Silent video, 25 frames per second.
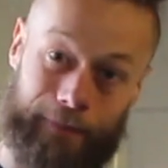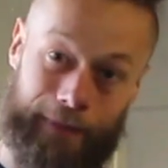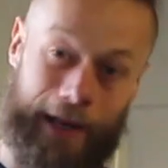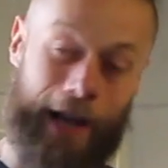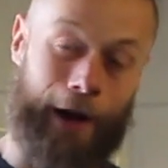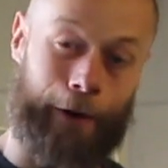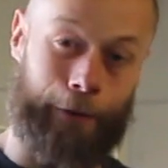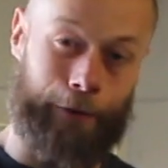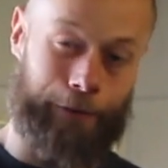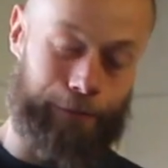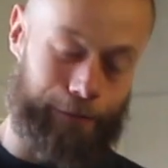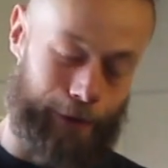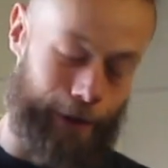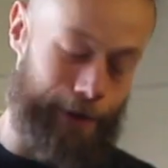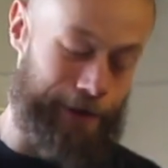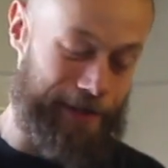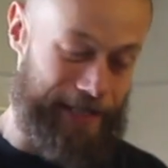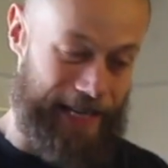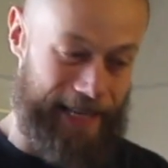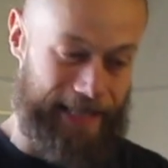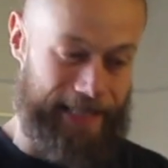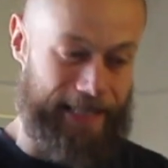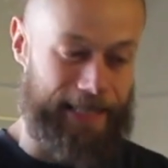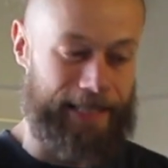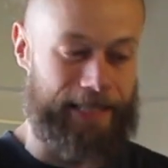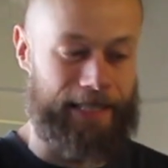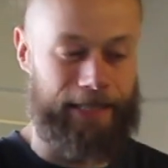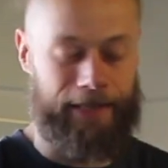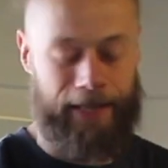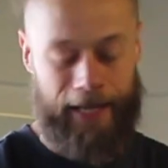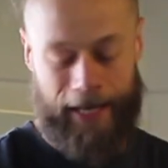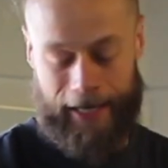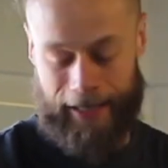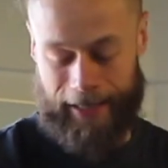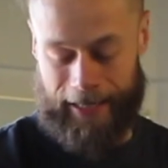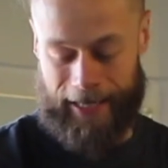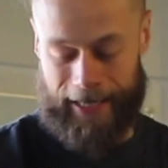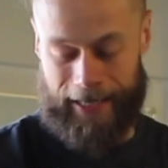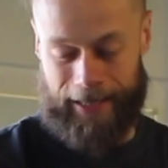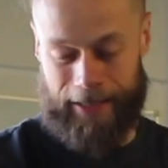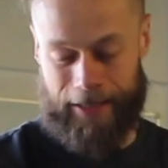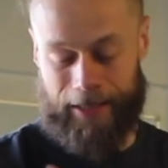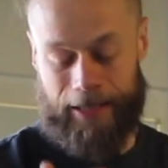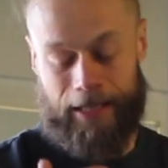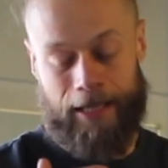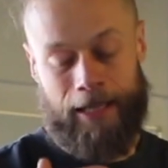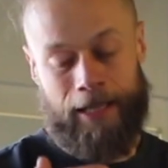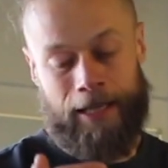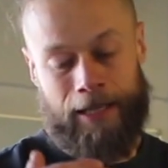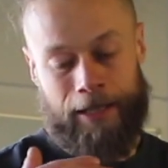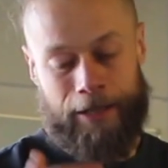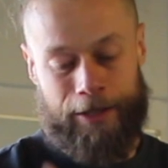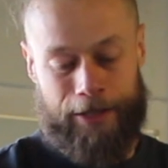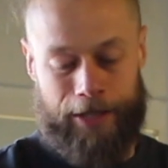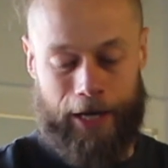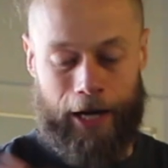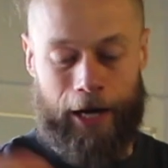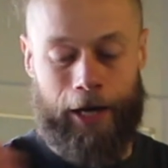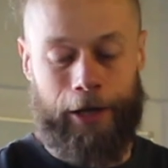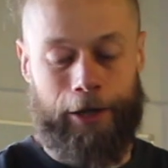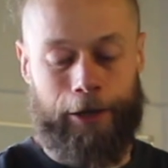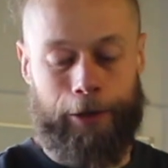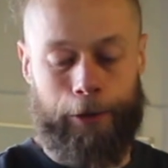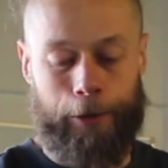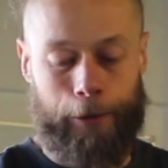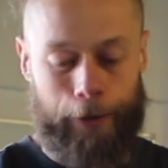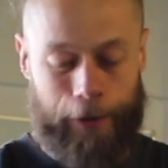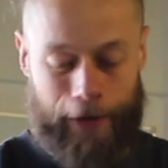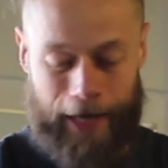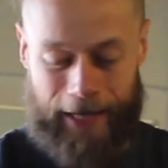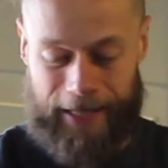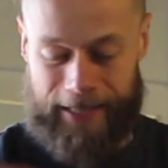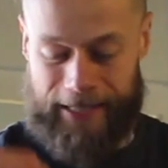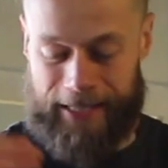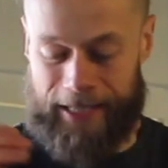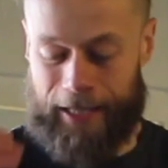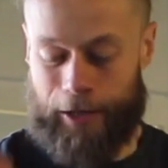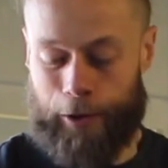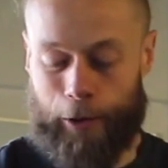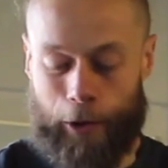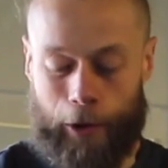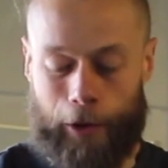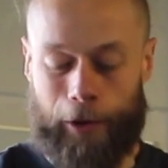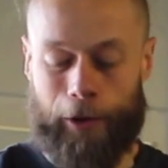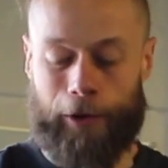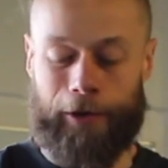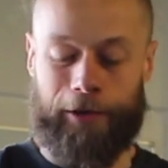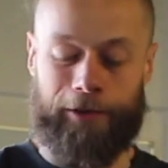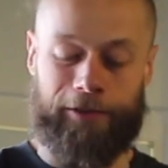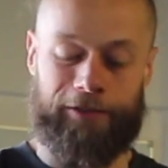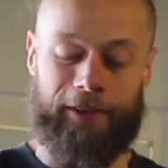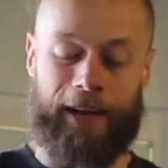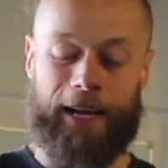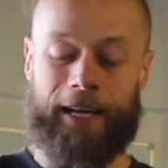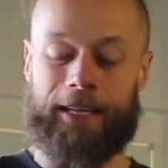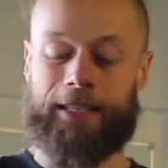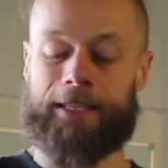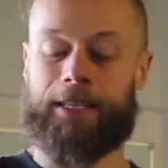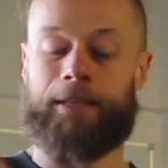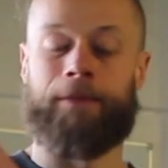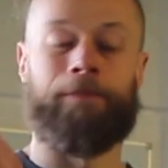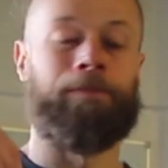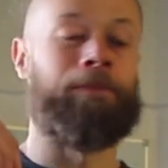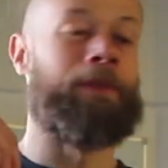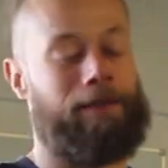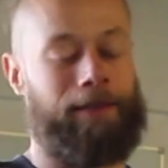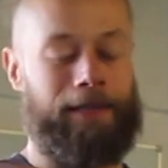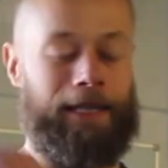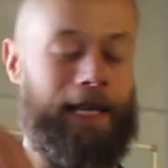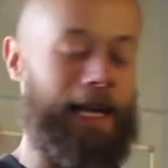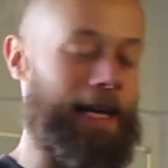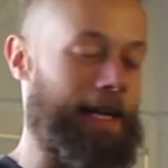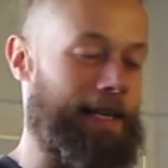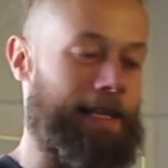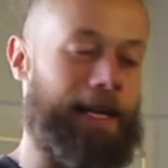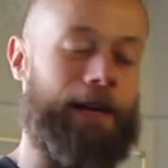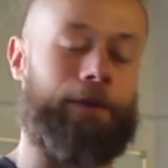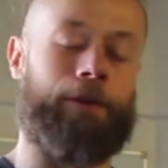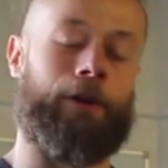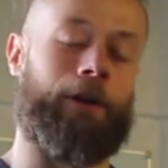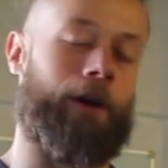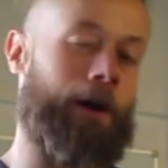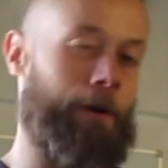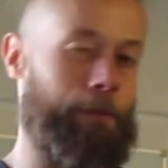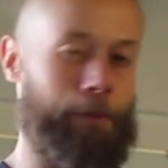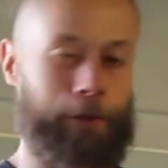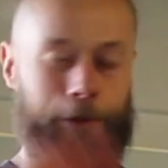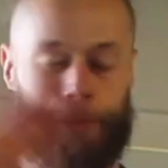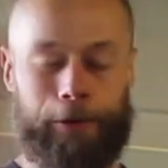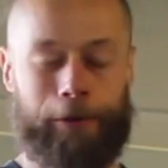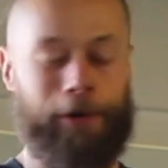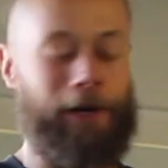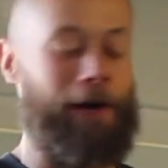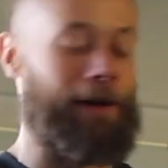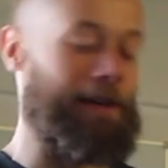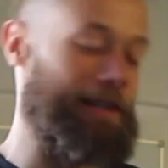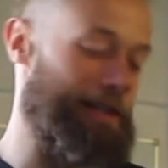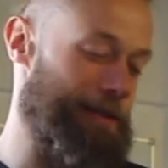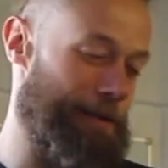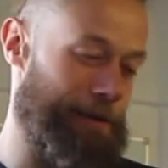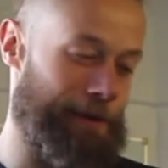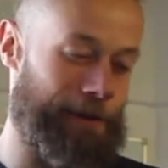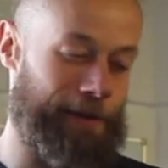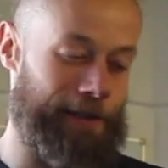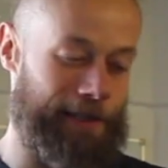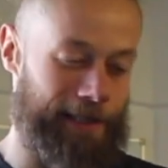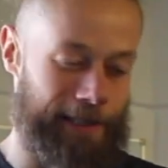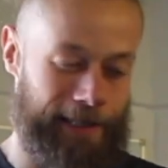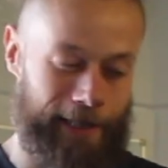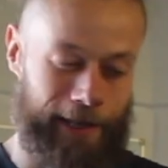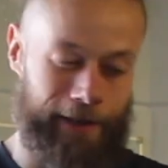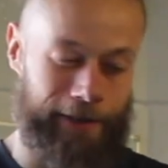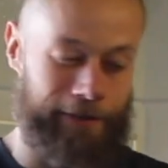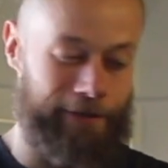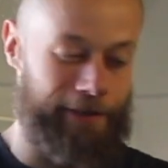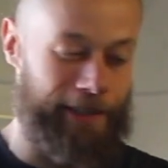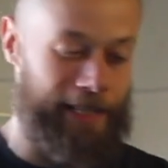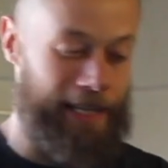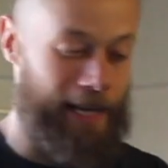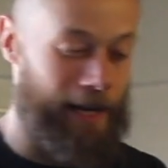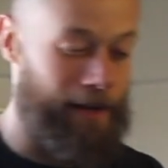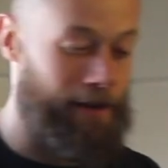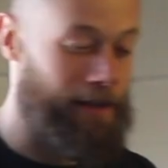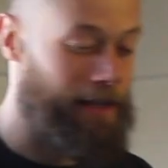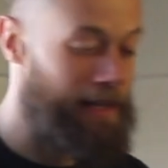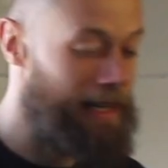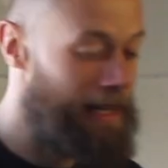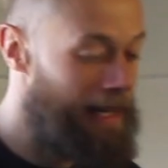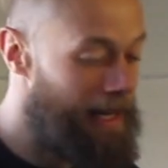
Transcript: health processes. And then in turn you will then see a knock-on effect later down the line, which we'll go into on another video.